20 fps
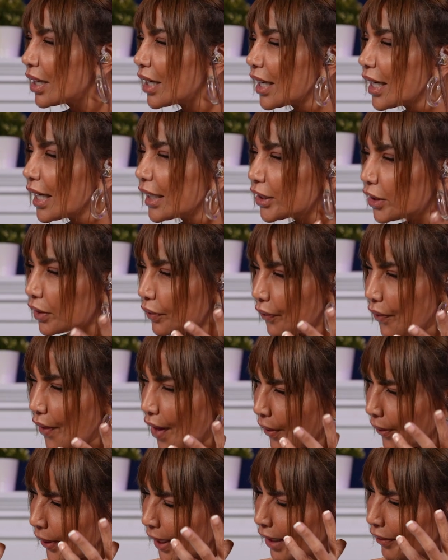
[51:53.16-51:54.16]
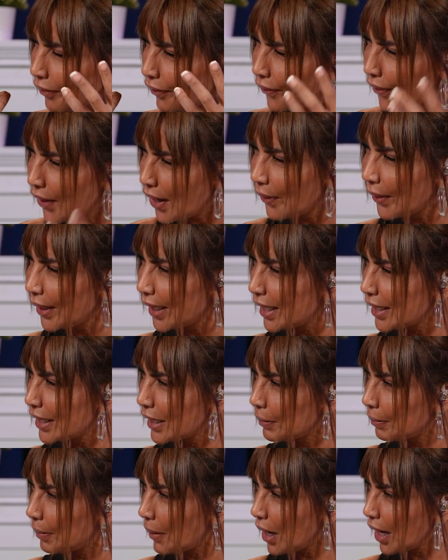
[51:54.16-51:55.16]
It's very, very
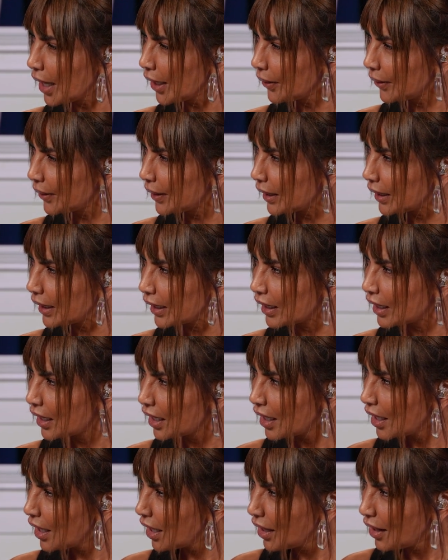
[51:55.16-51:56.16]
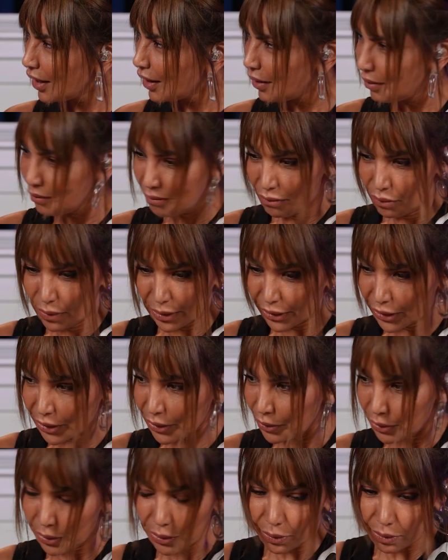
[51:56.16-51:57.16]
inspiring what you
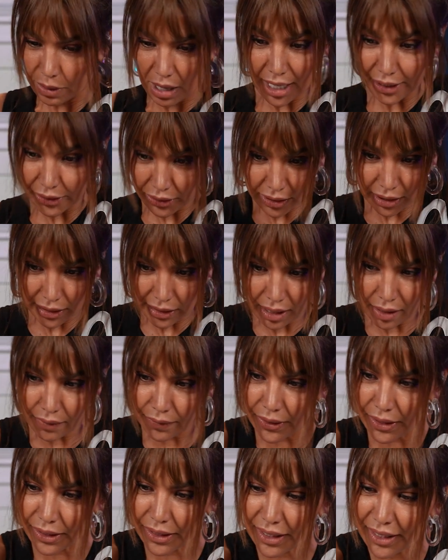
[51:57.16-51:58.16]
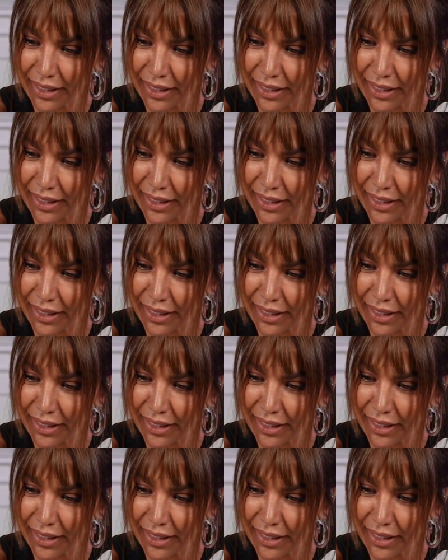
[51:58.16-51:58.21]
do. I just love it.